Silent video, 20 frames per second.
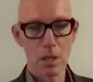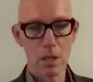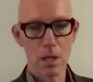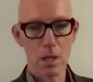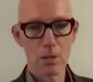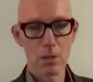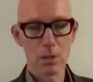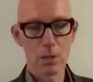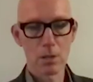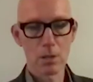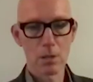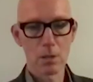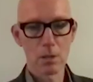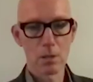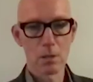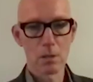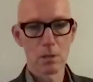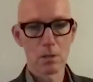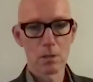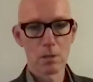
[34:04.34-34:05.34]
ask
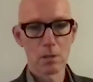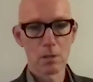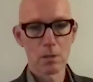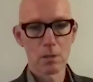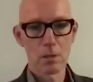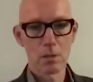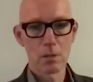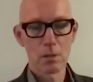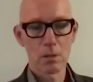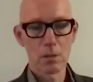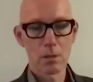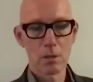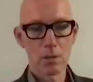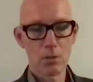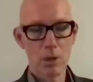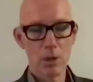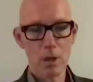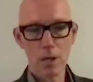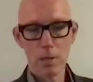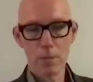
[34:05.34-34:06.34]

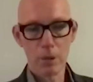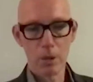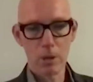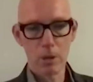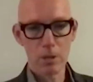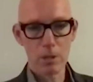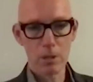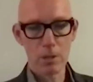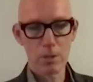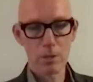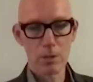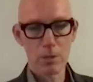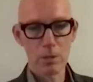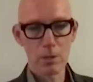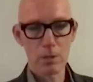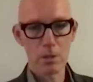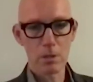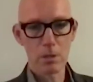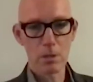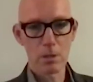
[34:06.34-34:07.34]
Israeli
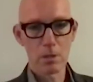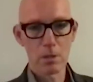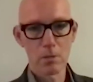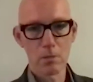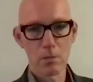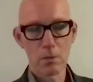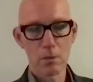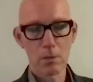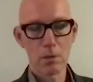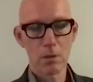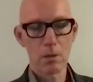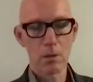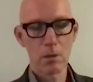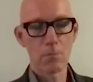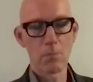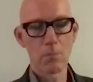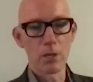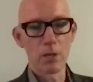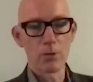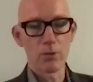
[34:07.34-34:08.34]
politicians,
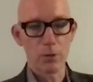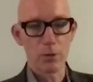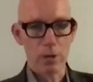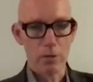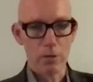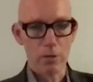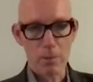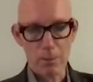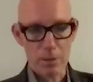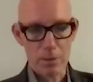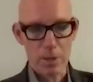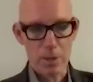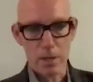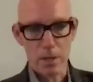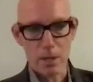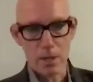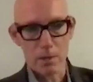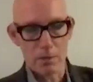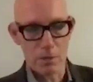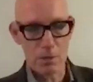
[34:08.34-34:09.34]
military
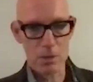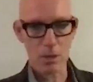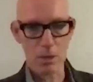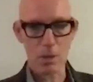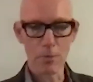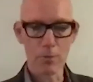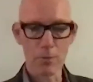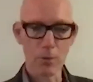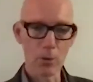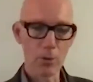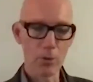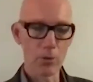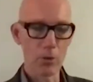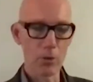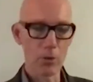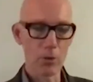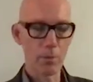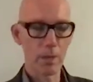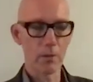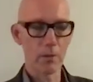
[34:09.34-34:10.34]
representatives, and so forth
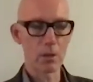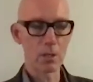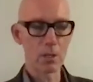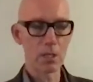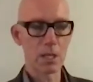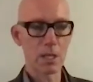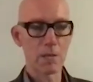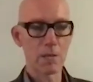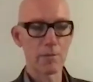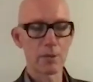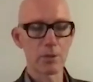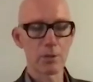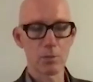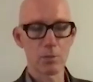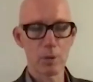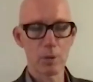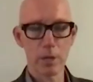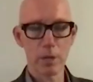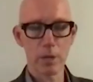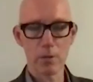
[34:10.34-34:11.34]
who appear on television
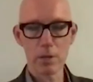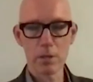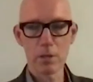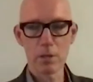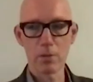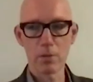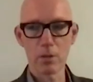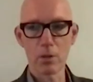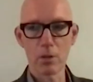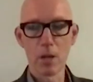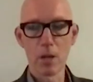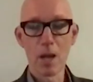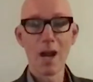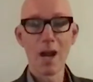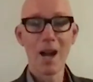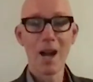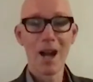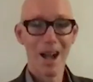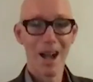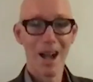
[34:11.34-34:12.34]
when they're interviewed
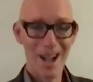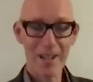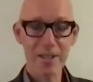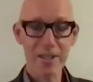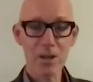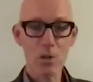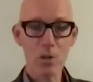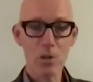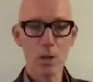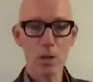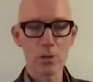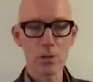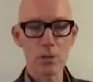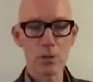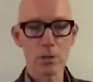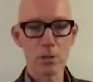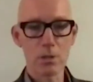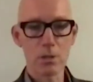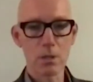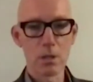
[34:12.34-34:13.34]
harder
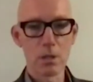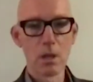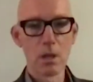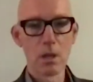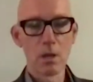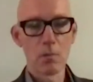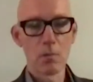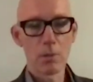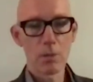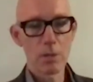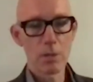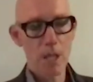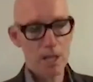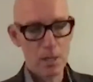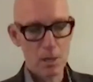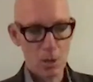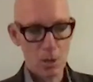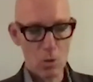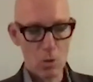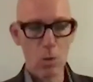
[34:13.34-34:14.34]
questions because they
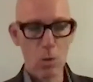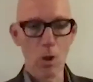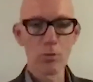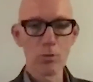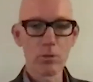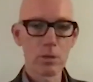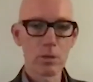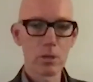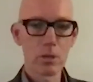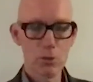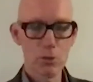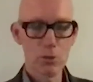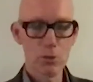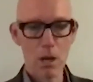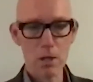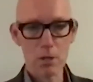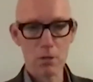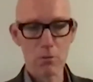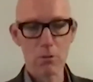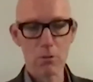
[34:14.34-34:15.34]
can quote the
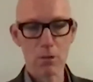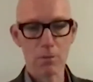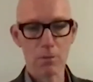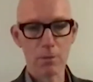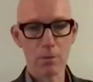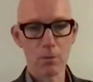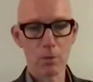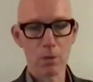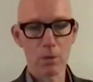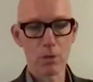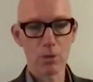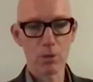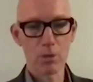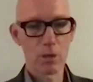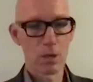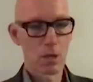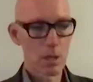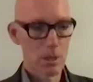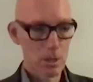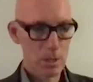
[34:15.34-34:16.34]
transcript,
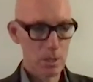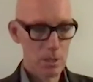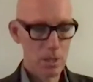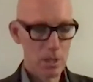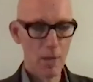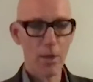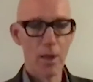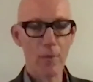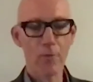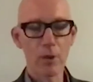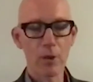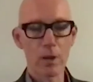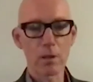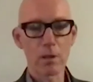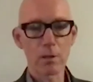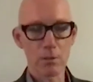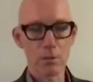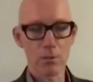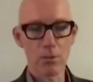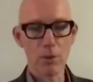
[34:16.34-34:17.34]
which the South
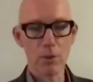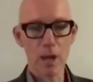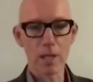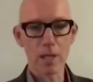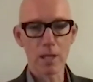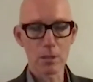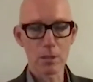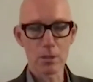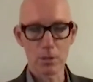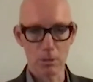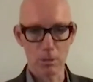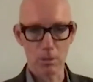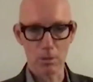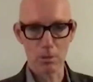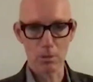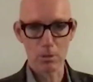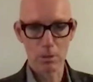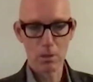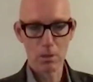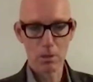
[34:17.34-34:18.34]
Africans have read
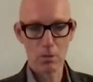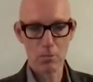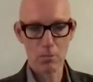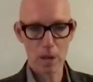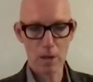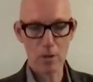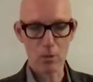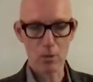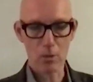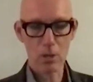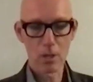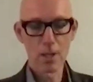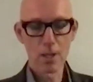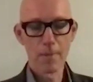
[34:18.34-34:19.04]
into the record.